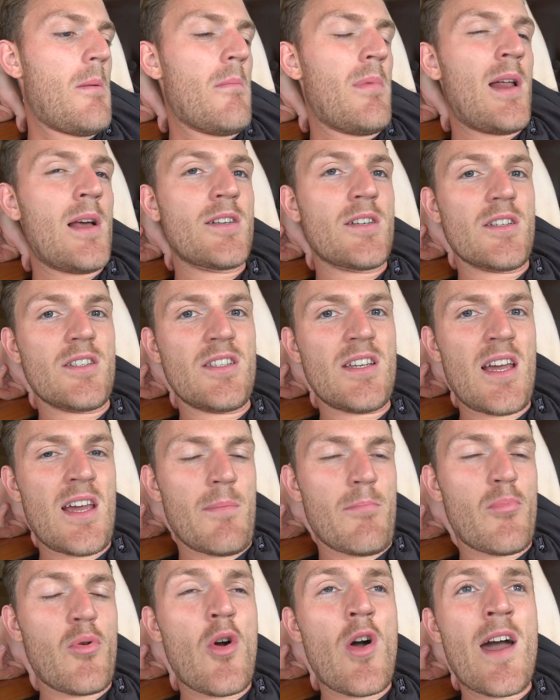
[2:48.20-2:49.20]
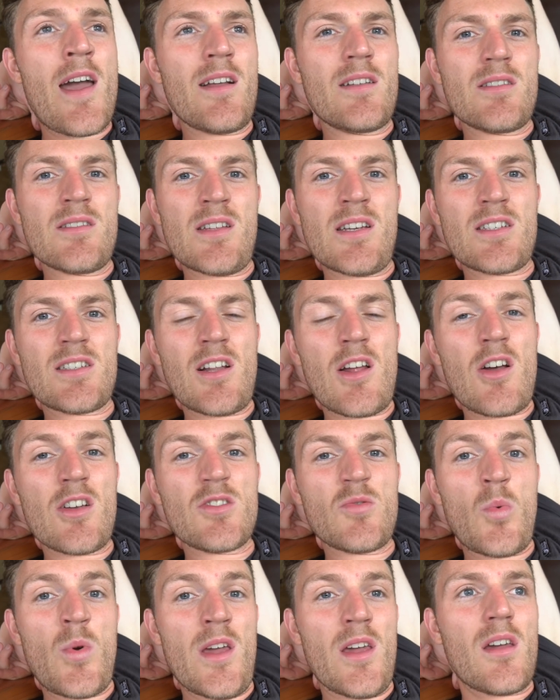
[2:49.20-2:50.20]
But as I say, prior to this
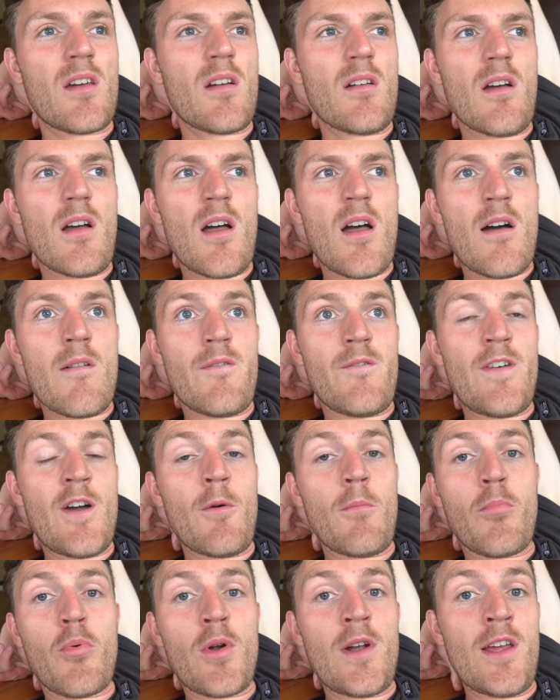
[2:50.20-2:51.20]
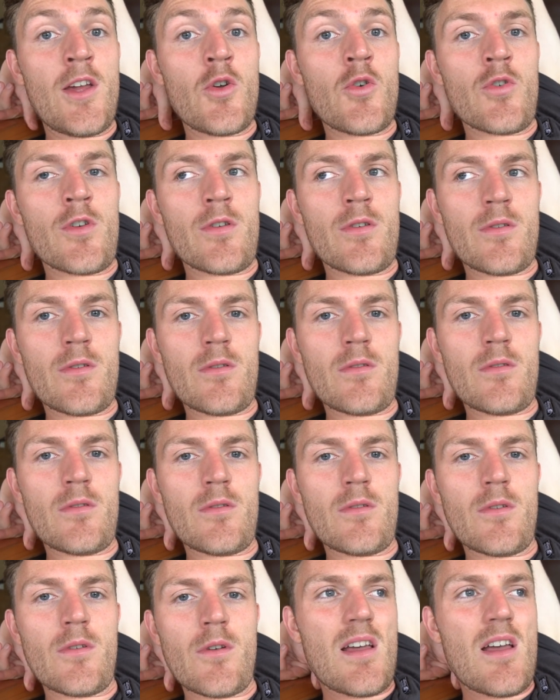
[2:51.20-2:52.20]
last week, I've felt pretty good.
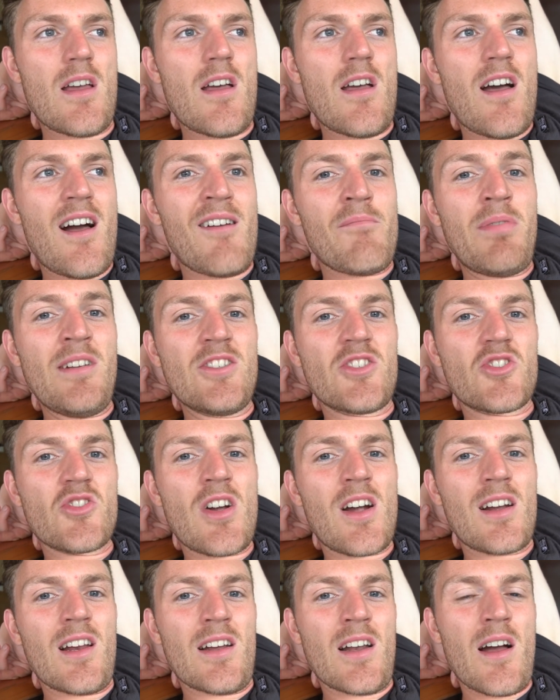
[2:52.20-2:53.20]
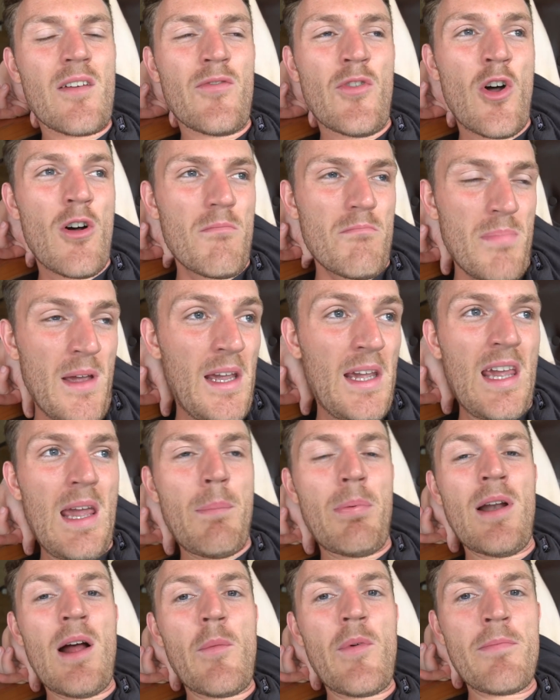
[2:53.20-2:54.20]
I've been struggling. I've not been
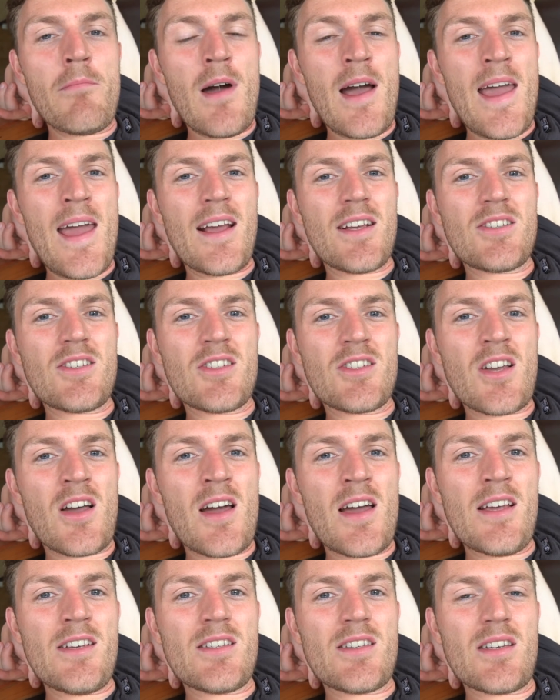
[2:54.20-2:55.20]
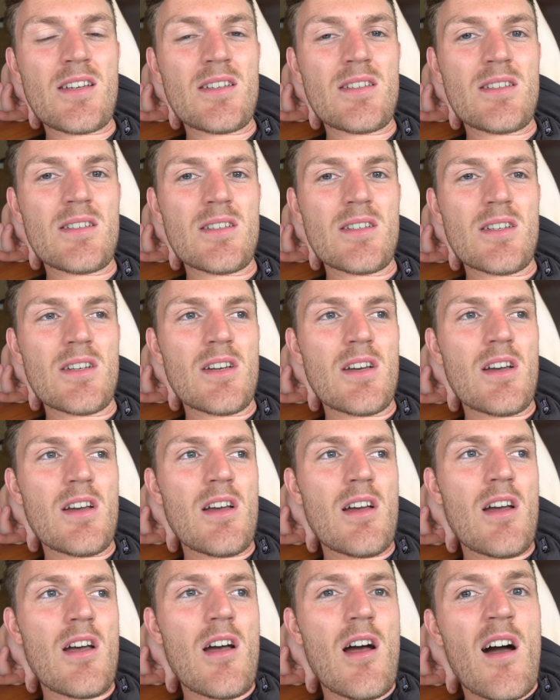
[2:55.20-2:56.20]
keeping up with my exercise.
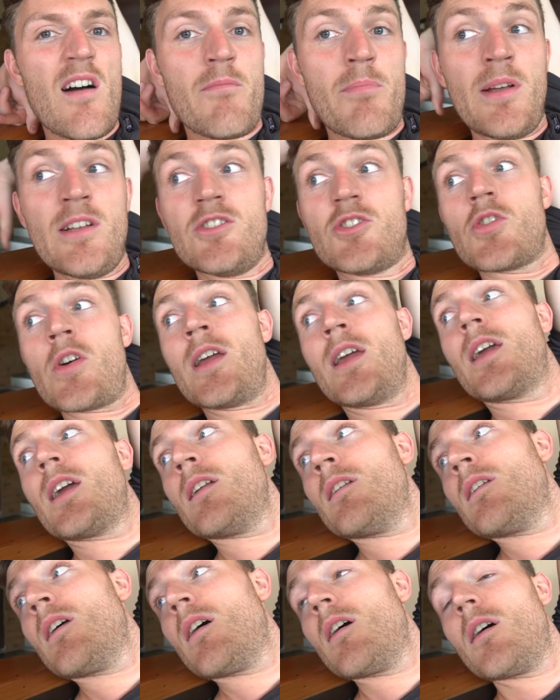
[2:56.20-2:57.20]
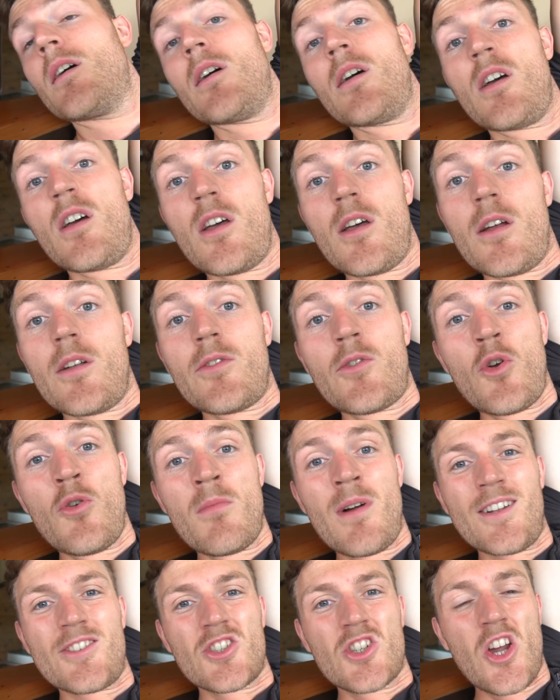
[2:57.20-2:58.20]
I've been drinking too
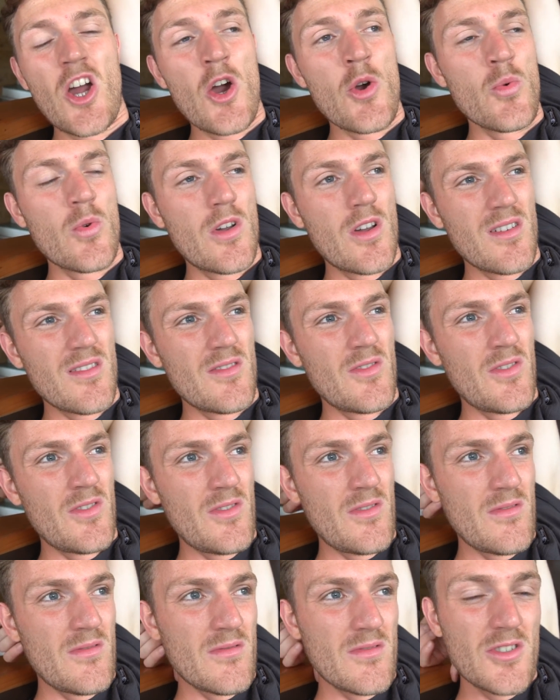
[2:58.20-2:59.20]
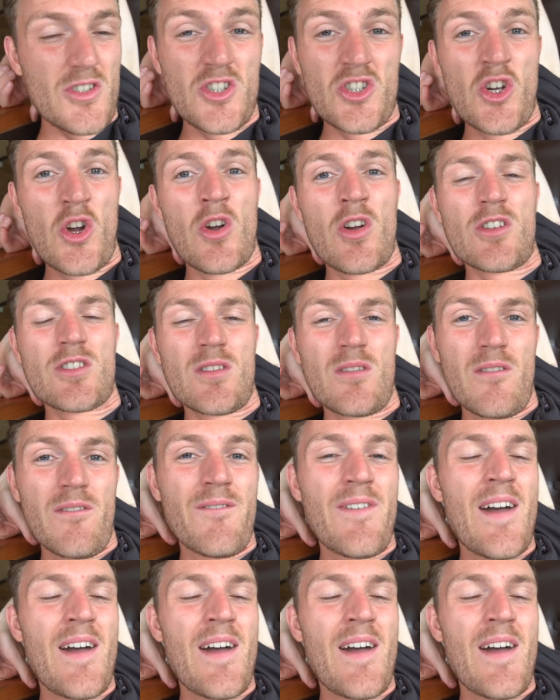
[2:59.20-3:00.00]
much Coke, sugars and